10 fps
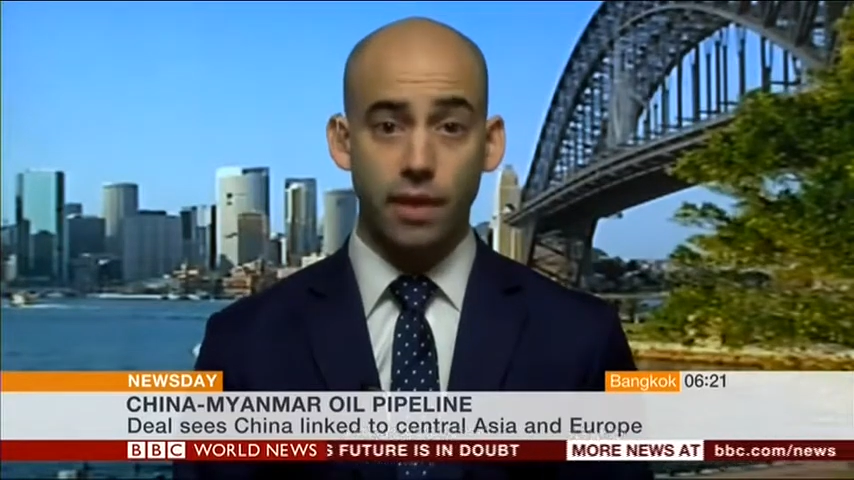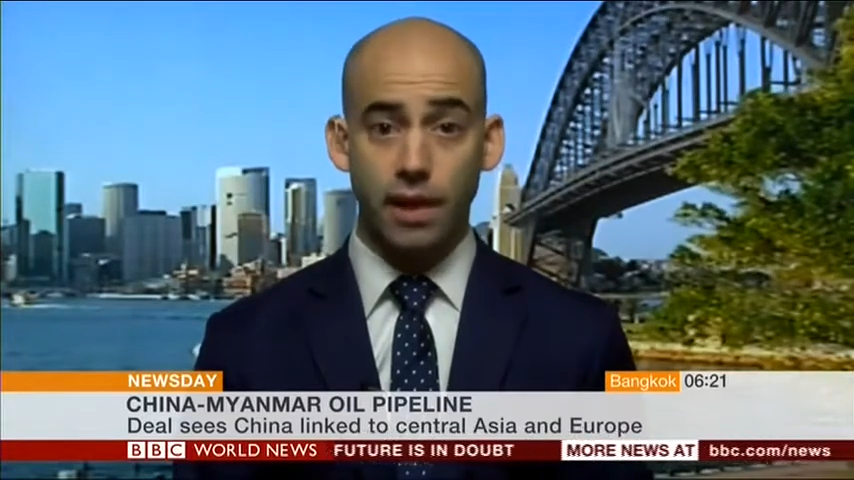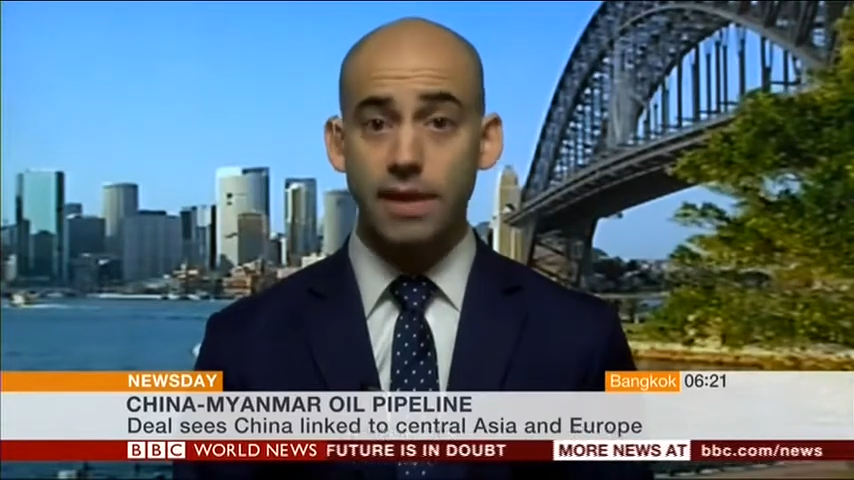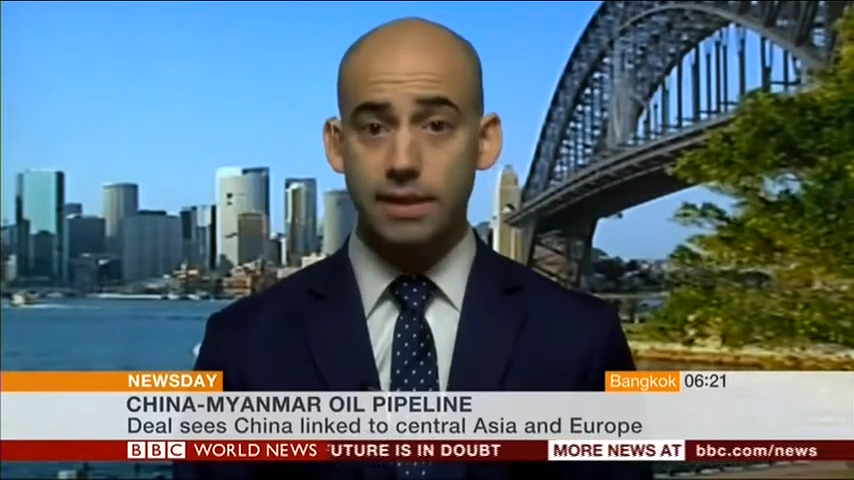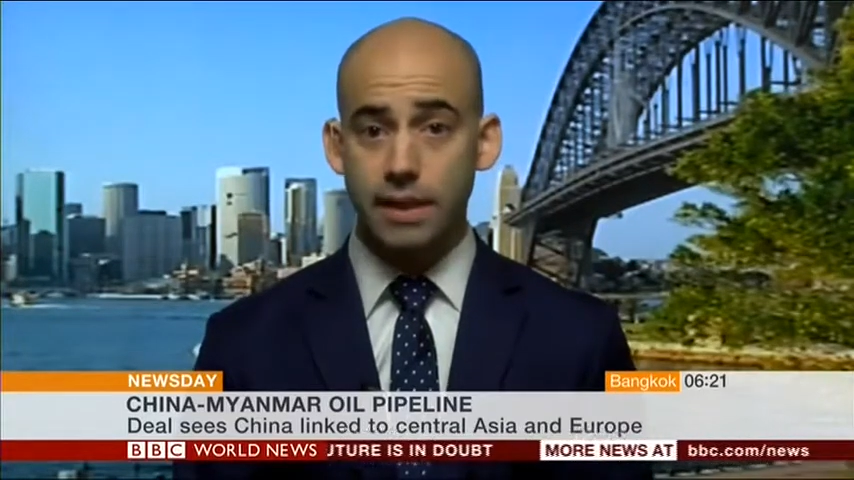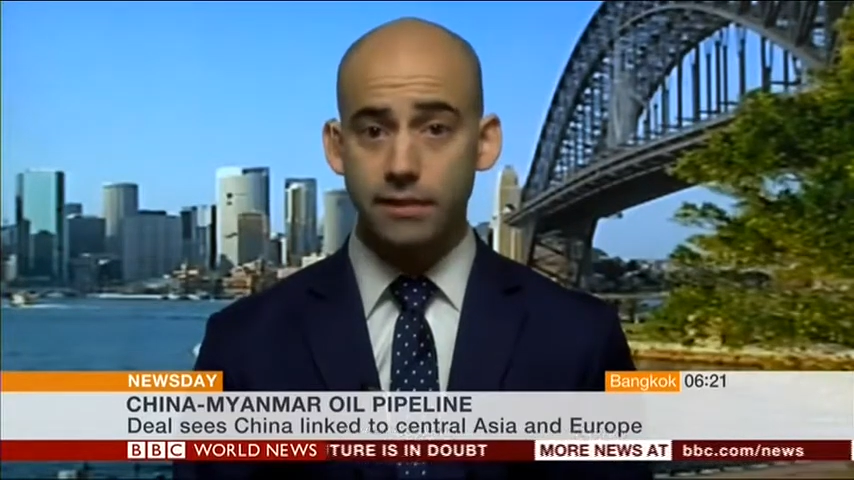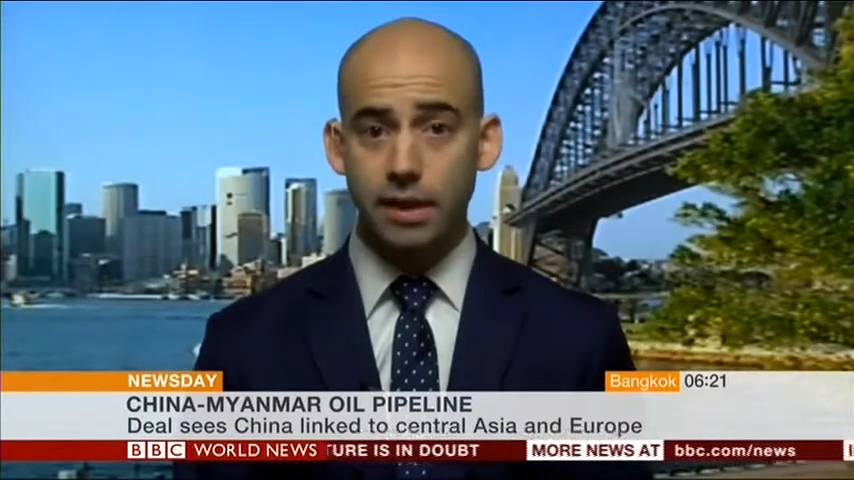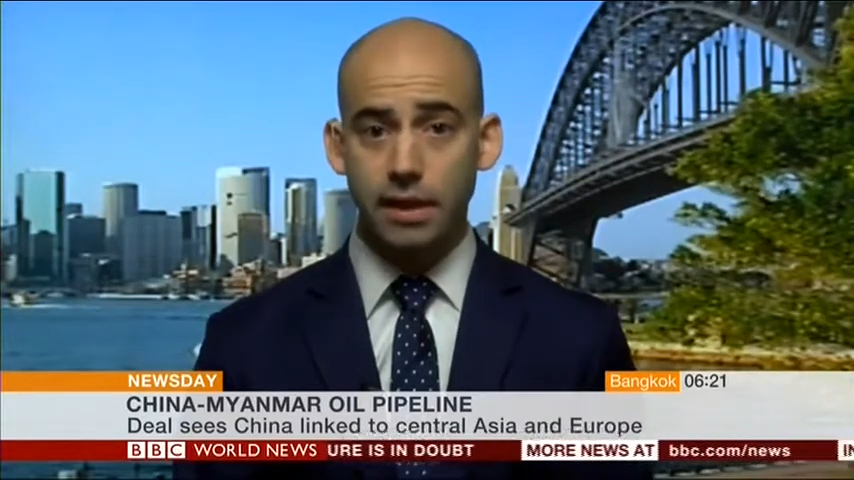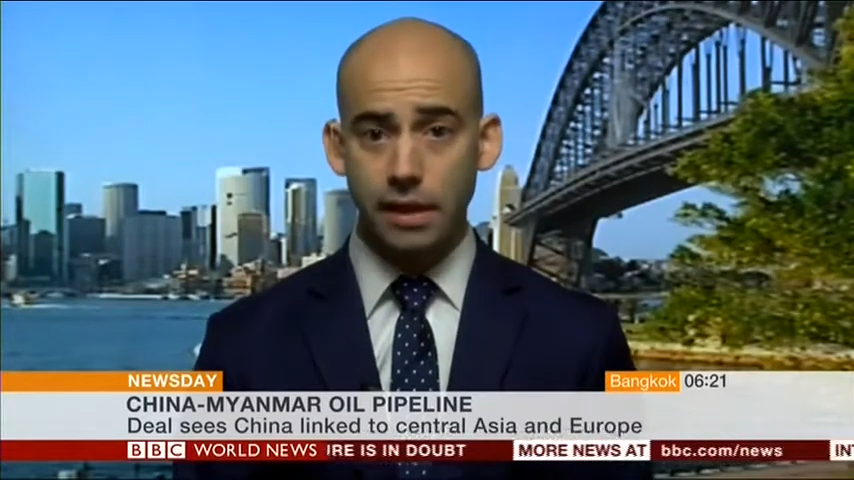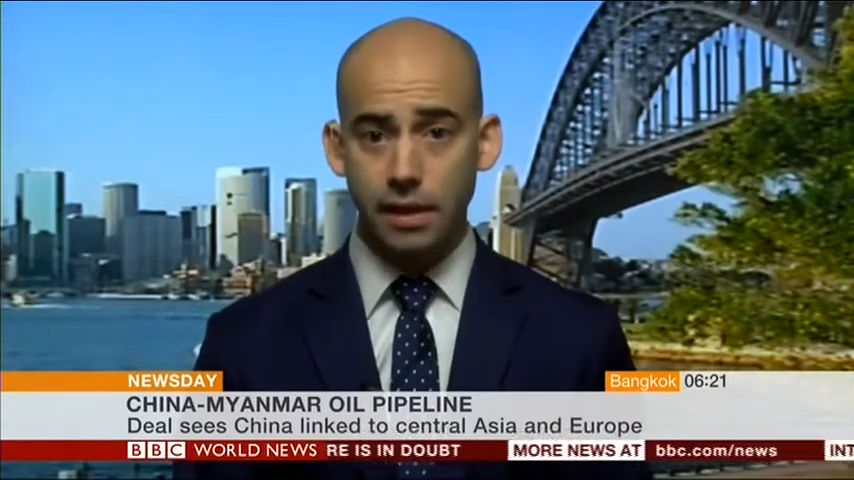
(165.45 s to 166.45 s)
the last
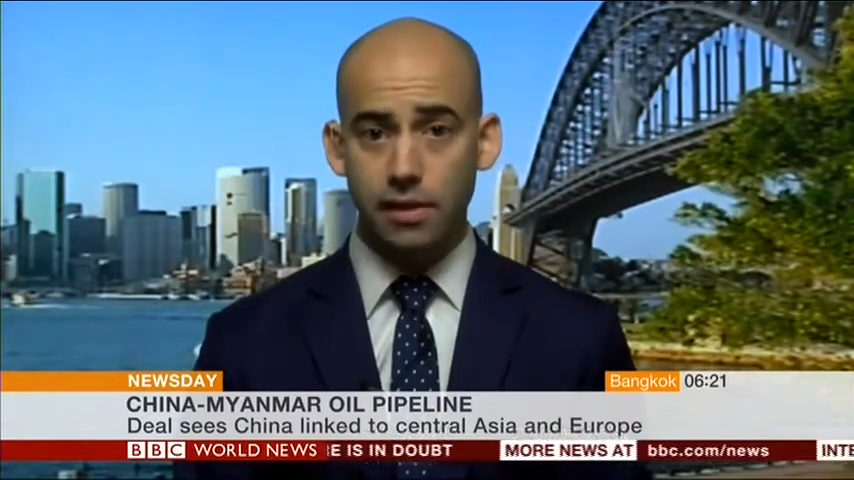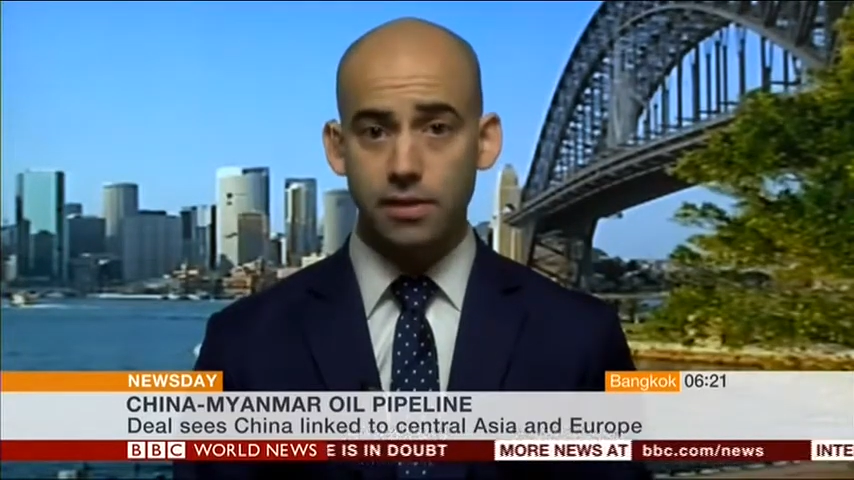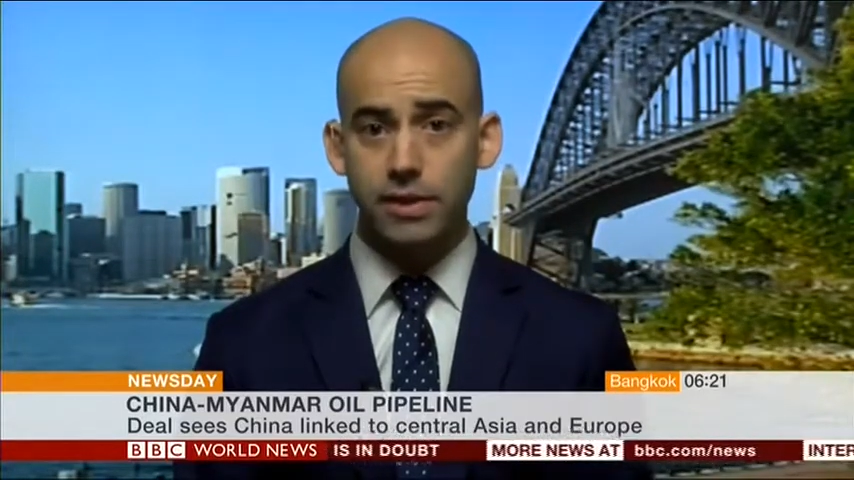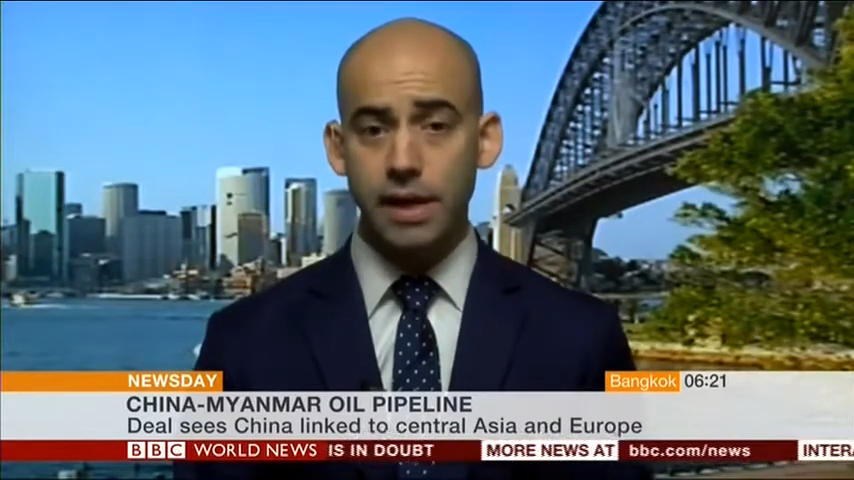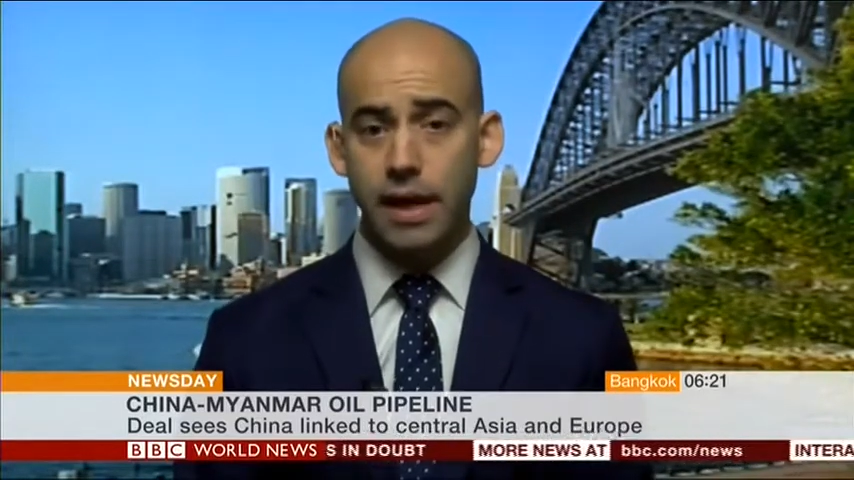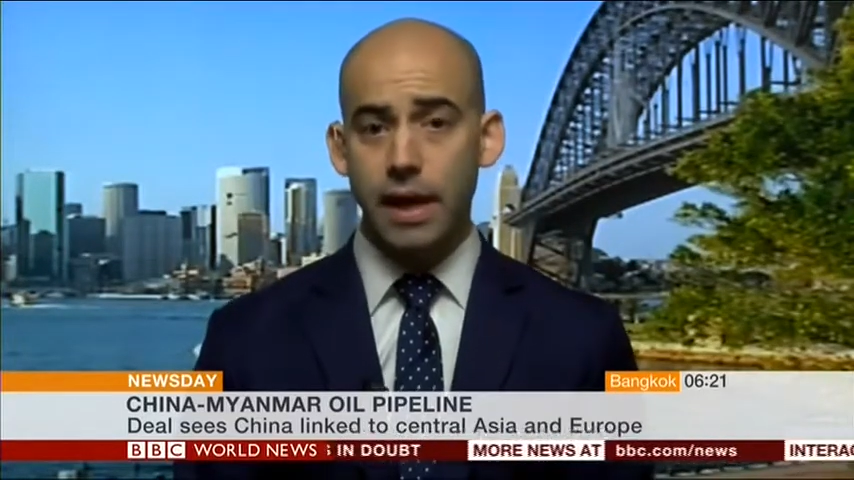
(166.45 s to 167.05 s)
70 years.